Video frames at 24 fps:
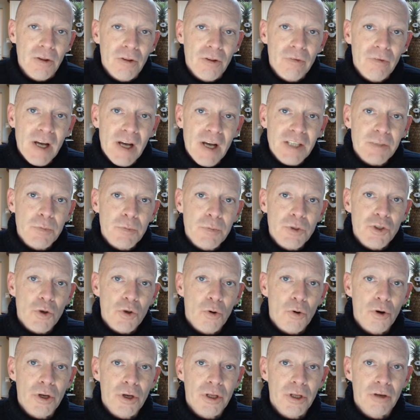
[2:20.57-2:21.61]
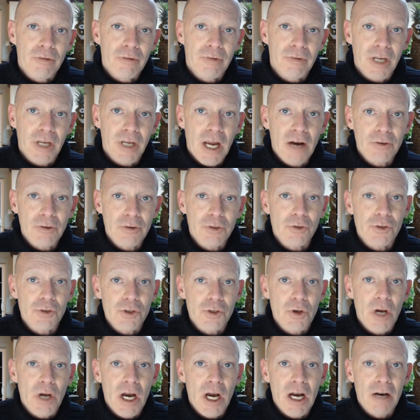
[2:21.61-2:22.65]
The vast majority of
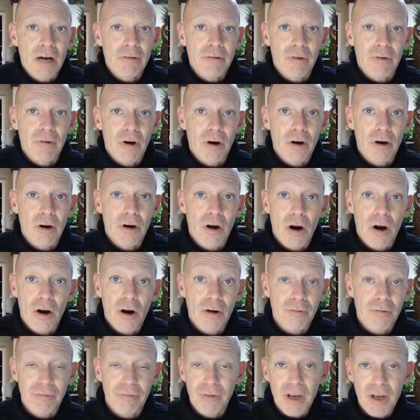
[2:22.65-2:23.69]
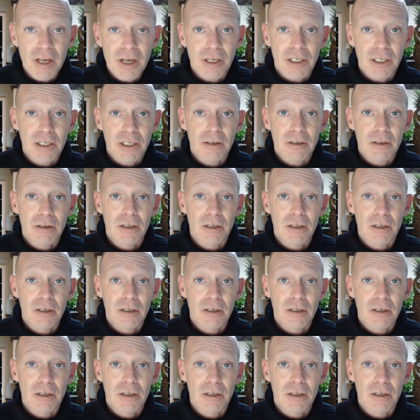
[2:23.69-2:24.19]
encounters you have are, are fake.